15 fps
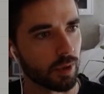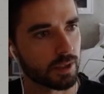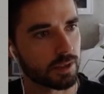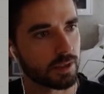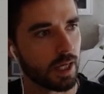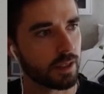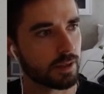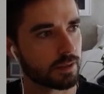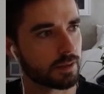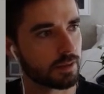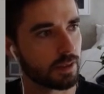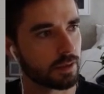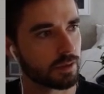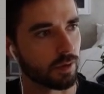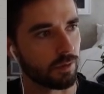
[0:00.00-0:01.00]
sets.
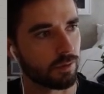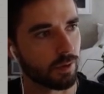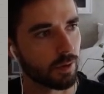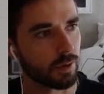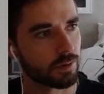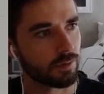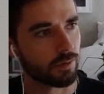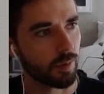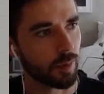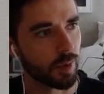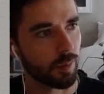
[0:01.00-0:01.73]
So first from the